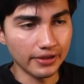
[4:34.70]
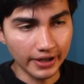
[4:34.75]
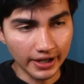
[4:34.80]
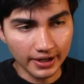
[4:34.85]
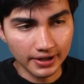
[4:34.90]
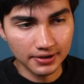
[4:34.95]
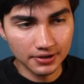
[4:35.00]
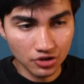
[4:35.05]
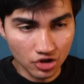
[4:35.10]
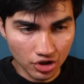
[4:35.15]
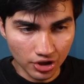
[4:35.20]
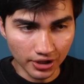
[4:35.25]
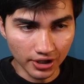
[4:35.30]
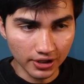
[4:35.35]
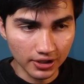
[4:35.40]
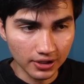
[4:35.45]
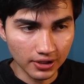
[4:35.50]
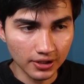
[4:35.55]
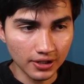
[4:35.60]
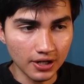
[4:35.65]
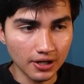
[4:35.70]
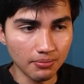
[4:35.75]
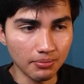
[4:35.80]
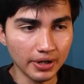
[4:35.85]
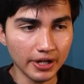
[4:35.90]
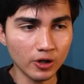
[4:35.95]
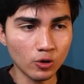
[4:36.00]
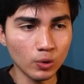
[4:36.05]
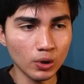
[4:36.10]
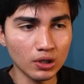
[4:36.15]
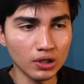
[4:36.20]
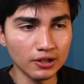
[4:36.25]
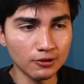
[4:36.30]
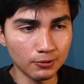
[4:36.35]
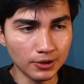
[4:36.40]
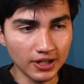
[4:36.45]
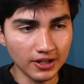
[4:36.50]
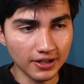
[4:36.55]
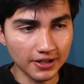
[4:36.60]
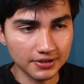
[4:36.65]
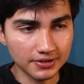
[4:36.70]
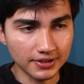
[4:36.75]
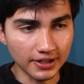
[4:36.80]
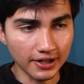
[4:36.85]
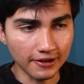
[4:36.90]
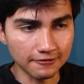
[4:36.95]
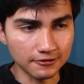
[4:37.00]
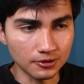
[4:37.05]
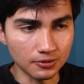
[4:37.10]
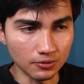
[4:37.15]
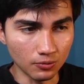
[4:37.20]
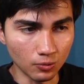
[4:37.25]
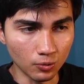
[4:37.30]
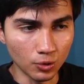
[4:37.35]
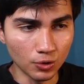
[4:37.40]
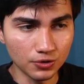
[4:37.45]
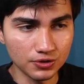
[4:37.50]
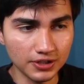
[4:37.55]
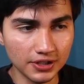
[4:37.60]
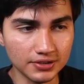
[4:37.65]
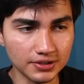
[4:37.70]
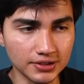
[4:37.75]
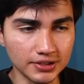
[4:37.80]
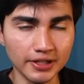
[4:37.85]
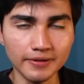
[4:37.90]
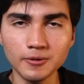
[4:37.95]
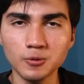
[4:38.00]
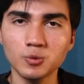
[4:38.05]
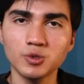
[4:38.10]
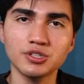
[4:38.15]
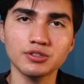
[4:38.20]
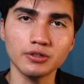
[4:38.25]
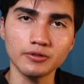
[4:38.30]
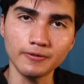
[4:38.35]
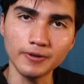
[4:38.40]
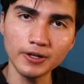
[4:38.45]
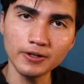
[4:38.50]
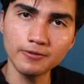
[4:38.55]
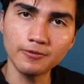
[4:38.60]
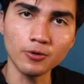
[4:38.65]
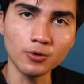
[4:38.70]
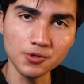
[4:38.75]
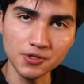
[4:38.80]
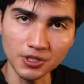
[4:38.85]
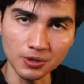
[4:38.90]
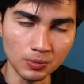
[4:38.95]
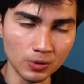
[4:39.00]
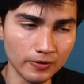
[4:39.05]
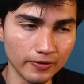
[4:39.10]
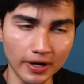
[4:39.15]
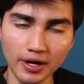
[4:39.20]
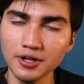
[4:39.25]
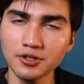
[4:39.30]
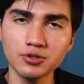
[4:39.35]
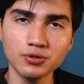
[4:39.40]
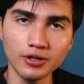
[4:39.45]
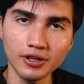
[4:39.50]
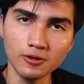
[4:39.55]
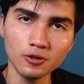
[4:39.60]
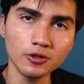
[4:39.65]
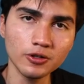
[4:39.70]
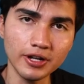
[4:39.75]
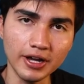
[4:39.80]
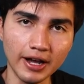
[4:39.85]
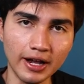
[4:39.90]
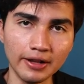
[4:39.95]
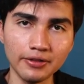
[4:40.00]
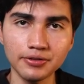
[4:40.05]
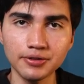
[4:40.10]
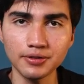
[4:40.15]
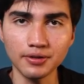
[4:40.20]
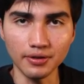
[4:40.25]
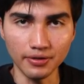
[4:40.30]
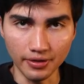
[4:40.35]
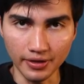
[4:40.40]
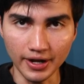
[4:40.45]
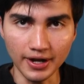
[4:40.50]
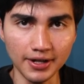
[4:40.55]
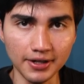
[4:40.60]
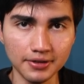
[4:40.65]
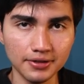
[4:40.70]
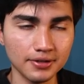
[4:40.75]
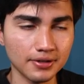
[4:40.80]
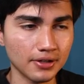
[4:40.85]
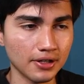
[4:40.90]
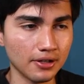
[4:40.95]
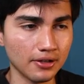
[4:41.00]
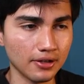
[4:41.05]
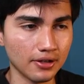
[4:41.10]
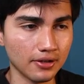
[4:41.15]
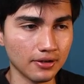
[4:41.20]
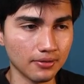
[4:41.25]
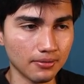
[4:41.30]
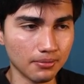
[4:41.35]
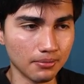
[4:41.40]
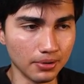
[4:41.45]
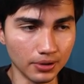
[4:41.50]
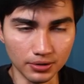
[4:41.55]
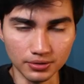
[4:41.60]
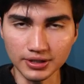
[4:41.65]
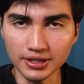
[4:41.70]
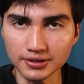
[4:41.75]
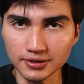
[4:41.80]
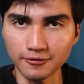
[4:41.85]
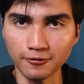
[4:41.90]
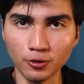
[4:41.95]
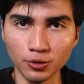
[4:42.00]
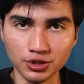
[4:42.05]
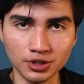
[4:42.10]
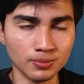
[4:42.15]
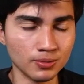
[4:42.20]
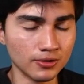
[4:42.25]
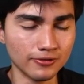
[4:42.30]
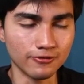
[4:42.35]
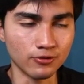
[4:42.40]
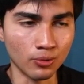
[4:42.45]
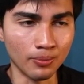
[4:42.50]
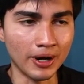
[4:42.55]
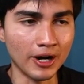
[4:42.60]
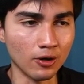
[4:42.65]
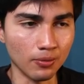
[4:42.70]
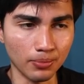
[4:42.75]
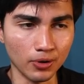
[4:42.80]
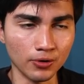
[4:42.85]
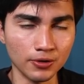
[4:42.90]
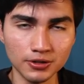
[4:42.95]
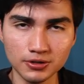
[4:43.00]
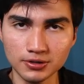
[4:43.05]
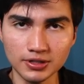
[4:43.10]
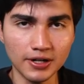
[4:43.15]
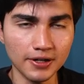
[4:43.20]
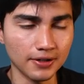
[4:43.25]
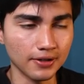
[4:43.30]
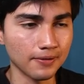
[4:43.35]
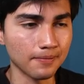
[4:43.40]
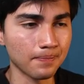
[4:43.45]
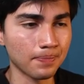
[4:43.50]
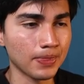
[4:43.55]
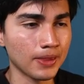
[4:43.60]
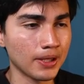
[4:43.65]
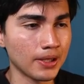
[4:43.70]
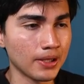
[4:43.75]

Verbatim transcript: That is check, but I quickly realized that after rook takes e7, which is a very forcing move, I should look at that because that's a forcing move from my opponent's side.